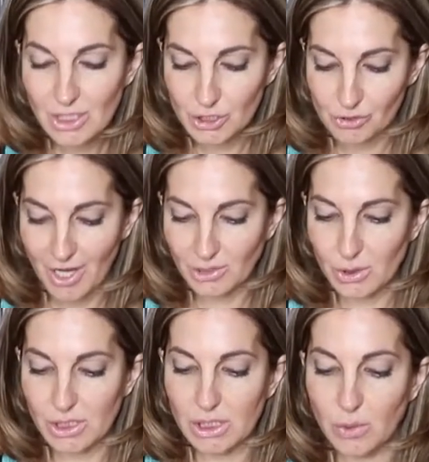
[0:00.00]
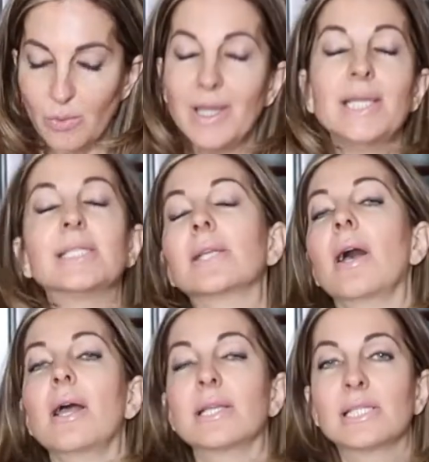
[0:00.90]
try to squeeze
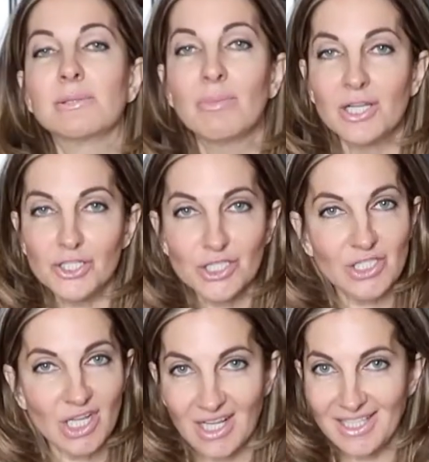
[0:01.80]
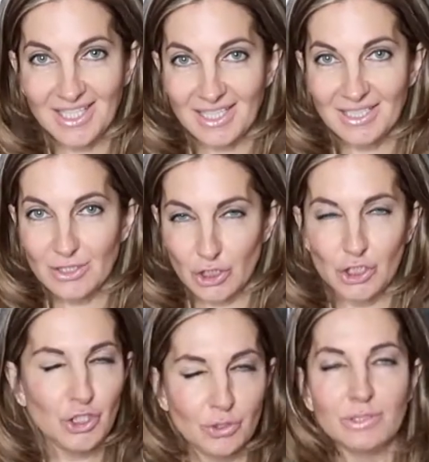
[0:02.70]
as much as onion, the
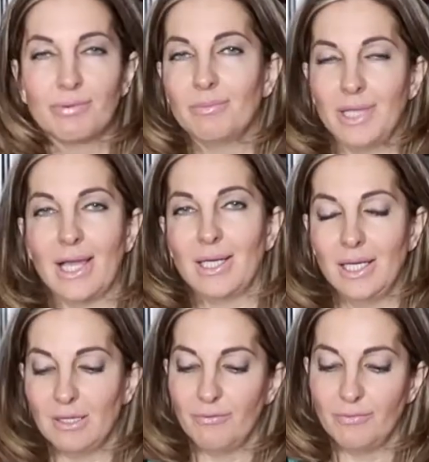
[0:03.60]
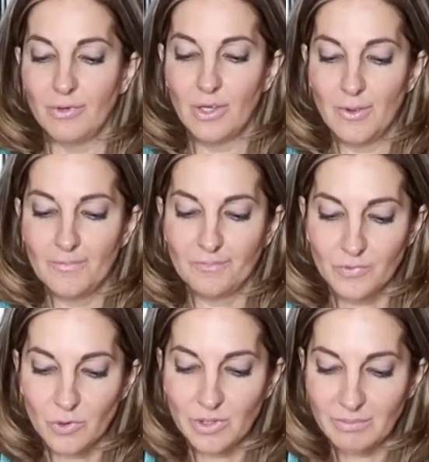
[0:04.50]
juice from the onion,
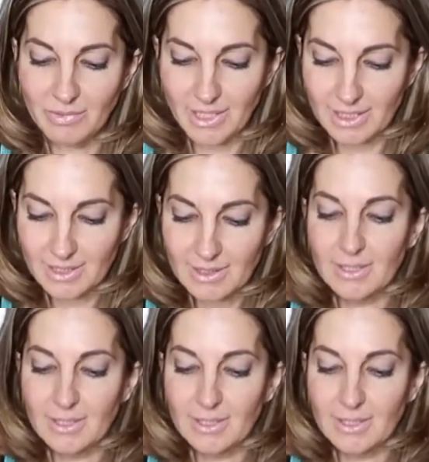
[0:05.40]
to the meat.